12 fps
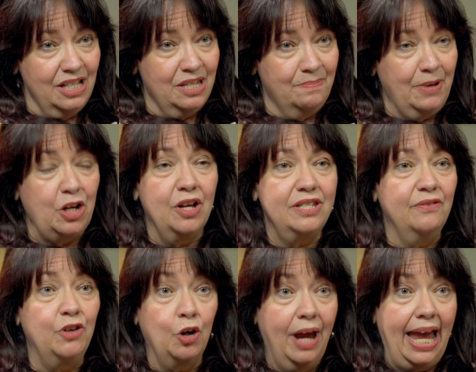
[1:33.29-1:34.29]
just because
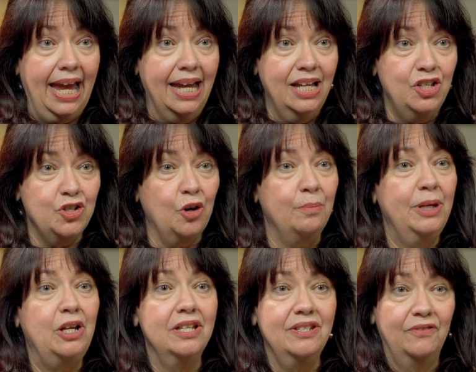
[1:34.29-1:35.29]
of your age or
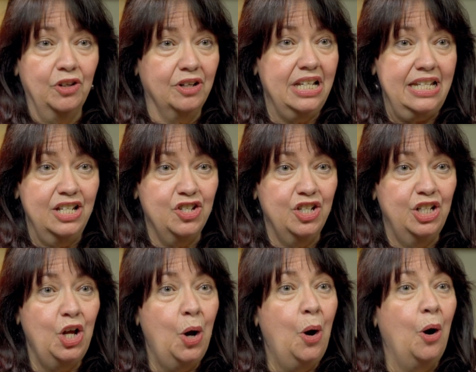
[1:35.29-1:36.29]
because of your
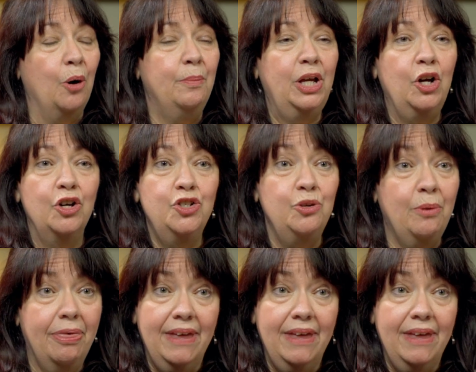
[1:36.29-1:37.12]
condition or because you